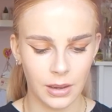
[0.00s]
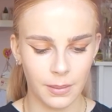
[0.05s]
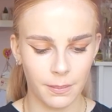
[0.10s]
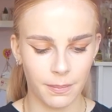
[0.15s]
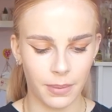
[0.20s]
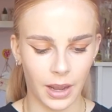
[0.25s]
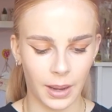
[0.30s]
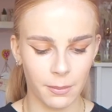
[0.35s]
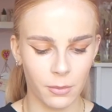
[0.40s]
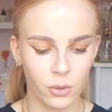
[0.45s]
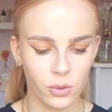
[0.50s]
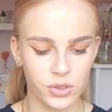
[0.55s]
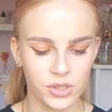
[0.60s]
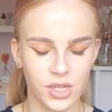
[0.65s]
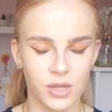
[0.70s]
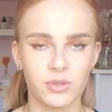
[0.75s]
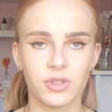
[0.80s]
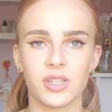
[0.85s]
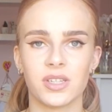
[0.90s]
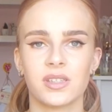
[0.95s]
But I'm
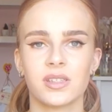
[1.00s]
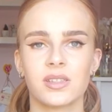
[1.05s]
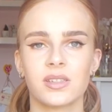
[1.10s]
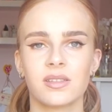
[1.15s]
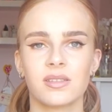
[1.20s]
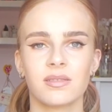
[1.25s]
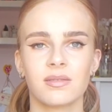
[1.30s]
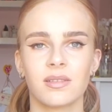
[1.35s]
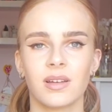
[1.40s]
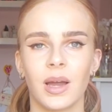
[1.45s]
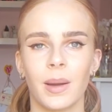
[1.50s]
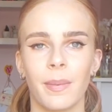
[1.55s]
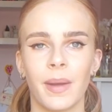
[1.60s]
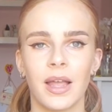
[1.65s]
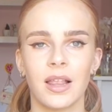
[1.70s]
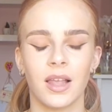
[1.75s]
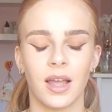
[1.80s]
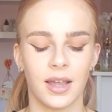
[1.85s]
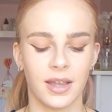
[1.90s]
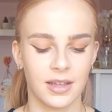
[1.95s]
also just a
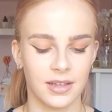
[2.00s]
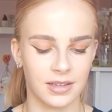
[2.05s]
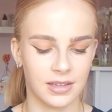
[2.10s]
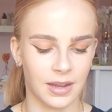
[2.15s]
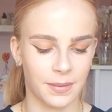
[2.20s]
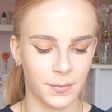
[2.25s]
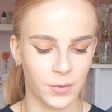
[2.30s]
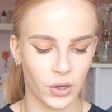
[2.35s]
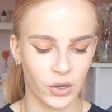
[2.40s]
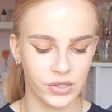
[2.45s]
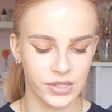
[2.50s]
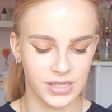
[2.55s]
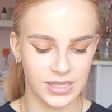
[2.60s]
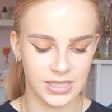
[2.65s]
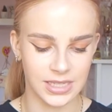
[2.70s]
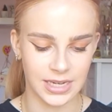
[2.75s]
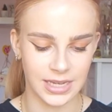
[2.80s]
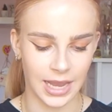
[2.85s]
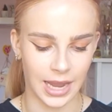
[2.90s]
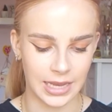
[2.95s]
bit like, I'm
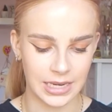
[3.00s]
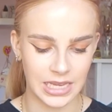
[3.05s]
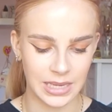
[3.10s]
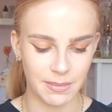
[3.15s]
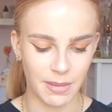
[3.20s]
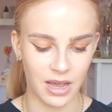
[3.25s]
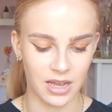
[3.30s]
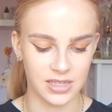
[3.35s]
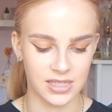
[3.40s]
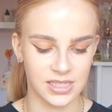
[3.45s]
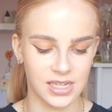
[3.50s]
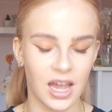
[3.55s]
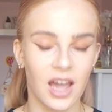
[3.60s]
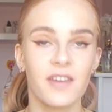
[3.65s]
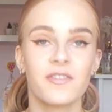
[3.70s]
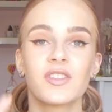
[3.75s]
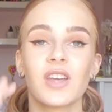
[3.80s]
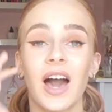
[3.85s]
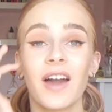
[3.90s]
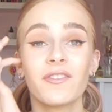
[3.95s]
constantly getting emails, and
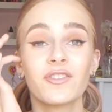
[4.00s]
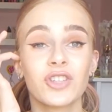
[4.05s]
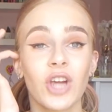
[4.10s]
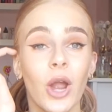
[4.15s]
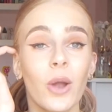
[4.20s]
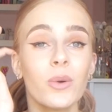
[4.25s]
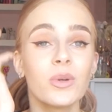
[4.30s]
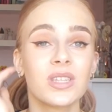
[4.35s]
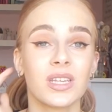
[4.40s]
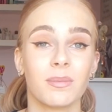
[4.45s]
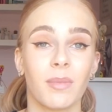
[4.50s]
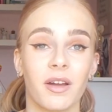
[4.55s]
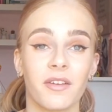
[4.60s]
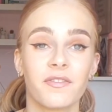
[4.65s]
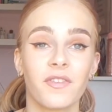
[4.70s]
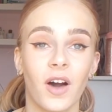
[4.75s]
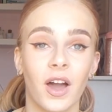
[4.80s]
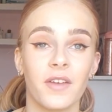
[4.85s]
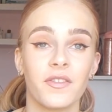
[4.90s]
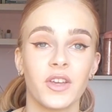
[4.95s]
I've chosen my
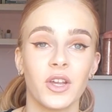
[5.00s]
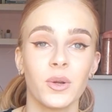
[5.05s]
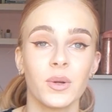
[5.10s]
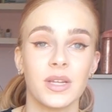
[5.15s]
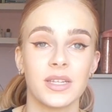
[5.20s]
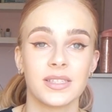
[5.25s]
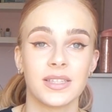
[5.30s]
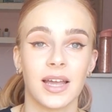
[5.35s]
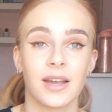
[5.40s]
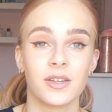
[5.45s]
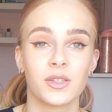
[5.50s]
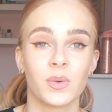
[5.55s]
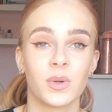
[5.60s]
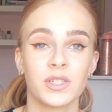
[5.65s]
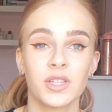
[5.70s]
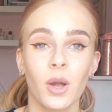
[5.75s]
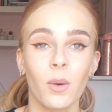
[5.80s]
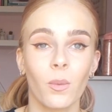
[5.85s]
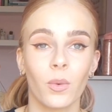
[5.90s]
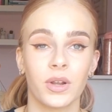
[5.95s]
5 unis now, so I
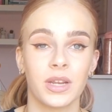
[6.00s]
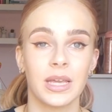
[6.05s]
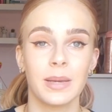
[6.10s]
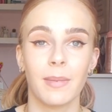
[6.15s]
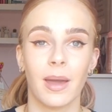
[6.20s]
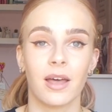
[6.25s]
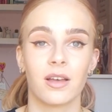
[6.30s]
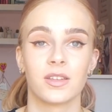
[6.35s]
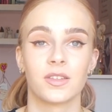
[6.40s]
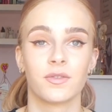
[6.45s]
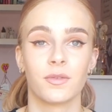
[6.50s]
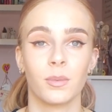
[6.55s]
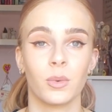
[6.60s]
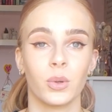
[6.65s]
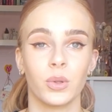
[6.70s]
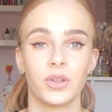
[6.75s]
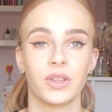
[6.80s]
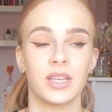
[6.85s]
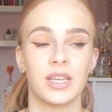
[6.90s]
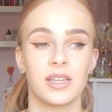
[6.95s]
don't want emails from
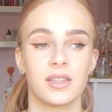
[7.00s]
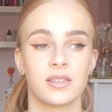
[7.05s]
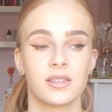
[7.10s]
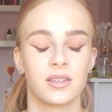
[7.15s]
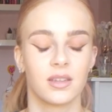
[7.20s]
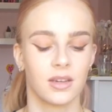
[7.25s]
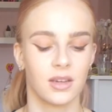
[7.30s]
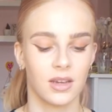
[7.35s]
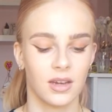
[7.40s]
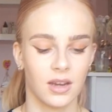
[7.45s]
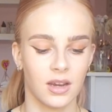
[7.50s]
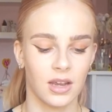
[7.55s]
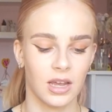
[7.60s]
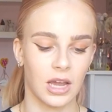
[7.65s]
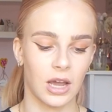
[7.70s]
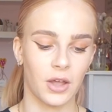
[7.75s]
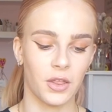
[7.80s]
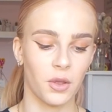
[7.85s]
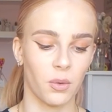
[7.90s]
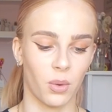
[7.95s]
all these
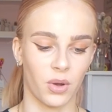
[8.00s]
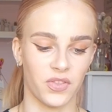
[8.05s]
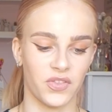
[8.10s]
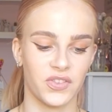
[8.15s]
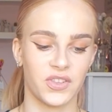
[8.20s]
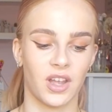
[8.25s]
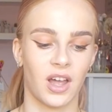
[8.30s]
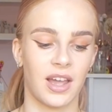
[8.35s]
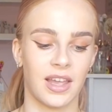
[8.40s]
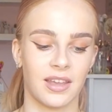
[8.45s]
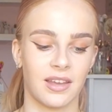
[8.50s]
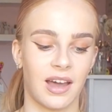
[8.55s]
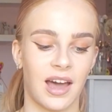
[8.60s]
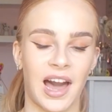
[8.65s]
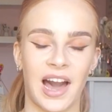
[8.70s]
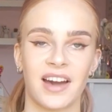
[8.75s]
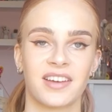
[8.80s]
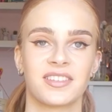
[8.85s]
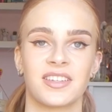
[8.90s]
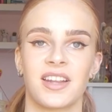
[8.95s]
other ones that I
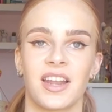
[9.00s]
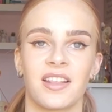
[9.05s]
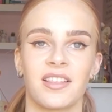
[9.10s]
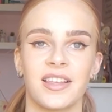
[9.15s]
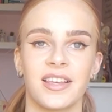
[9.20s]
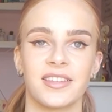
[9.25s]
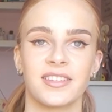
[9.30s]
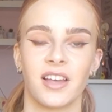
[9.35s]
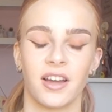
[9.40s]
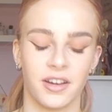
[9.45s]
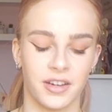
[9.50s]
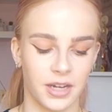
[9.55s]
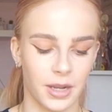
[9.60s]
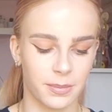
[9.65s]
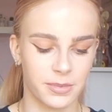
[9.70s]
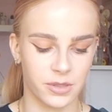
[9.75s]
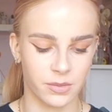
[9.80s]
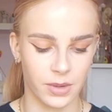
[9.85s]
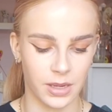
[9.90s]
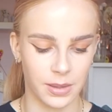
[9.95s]
accidentally signed
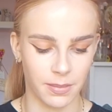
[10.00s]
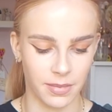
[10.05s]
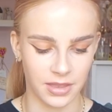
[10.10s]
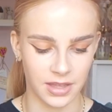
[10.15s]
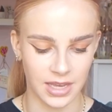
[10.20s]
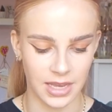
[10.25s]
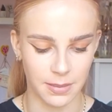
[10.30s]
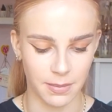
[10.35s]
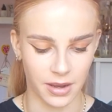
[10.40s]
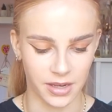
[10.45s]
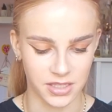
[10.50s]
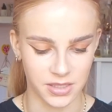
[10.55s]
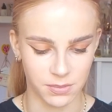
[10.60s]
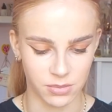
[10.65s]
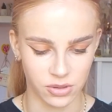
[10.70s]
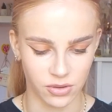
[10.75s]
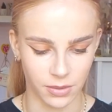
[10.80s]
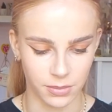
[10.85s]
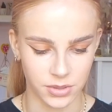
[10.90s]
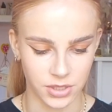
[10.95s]
up to the email
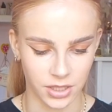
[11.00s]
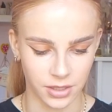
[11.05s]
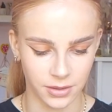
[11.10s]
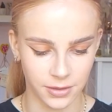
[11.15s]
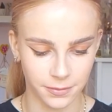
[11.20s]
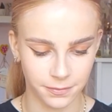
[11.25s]
subscription.